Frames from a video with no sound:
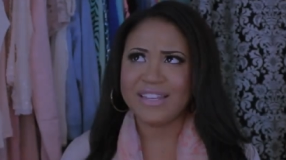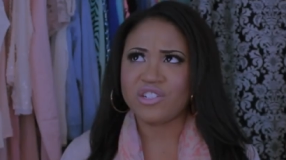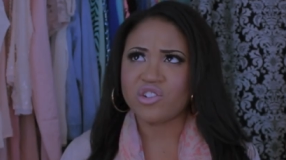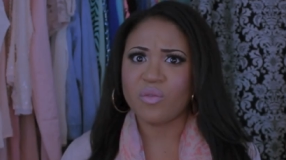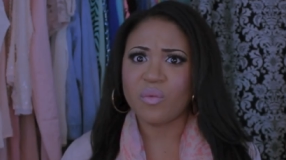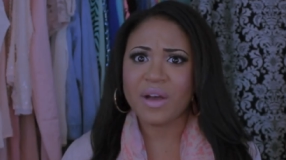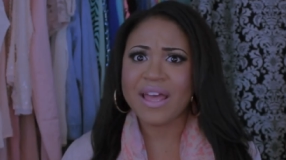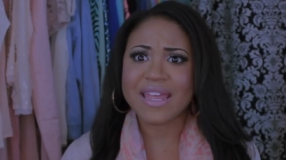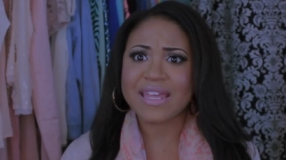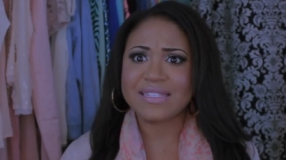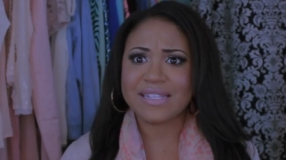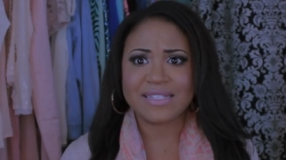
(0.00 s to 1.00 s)
Nitra, what
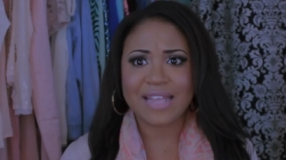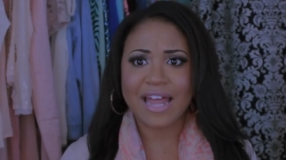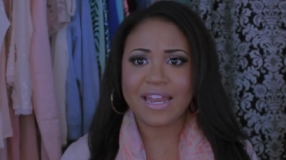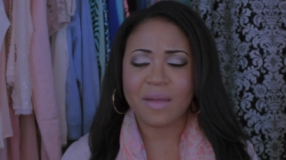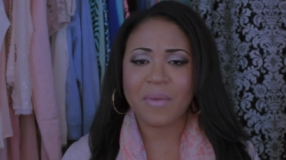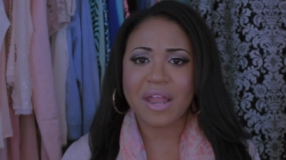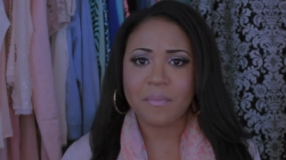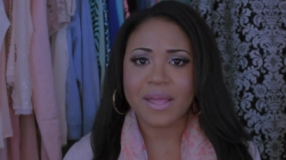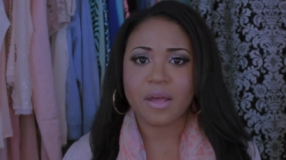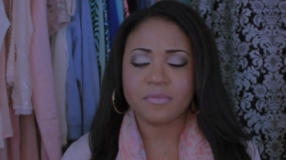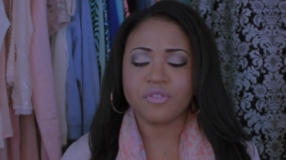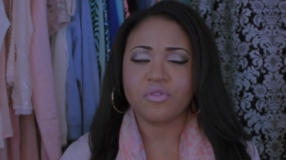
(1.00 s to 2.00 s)
is exciting about a
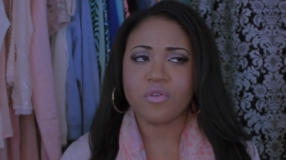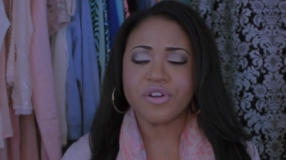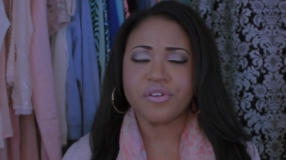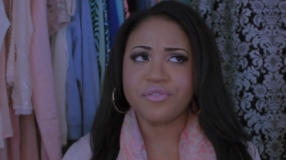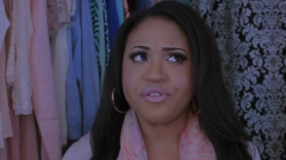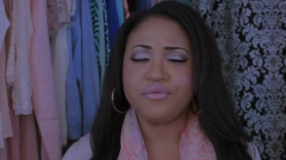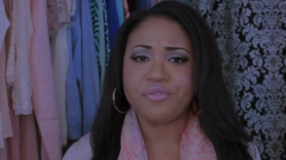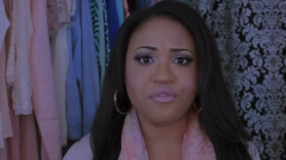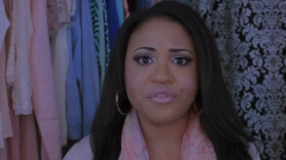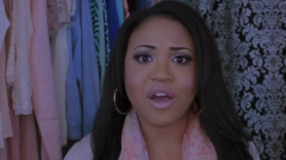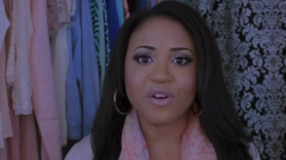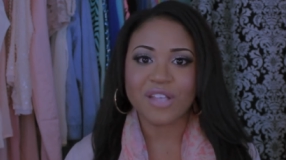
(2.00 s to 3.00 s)
makeup tutorial? You
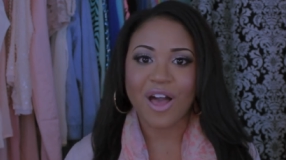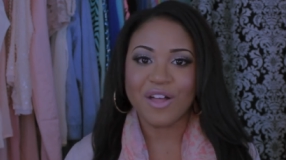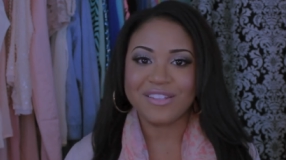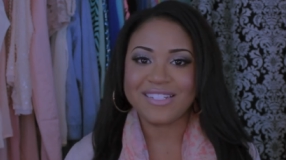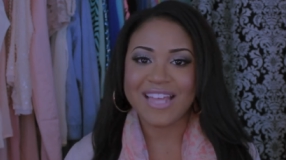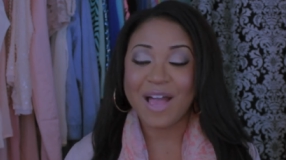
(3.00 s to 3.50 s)
do those all the